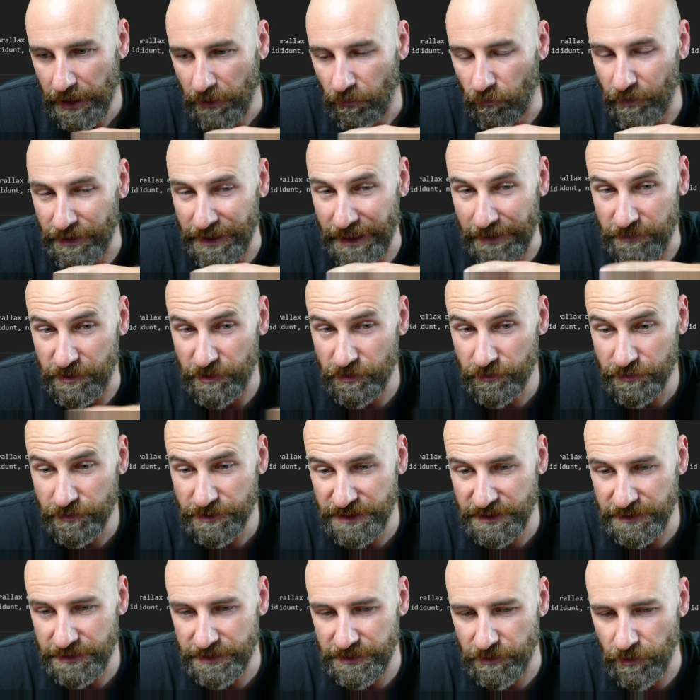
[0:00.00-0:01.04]
When I'm
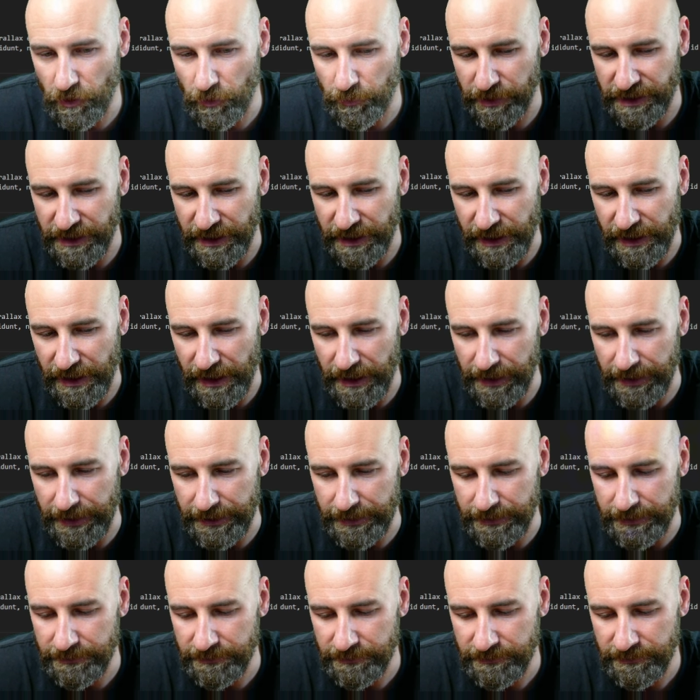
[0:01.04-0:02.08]
using the OpenAI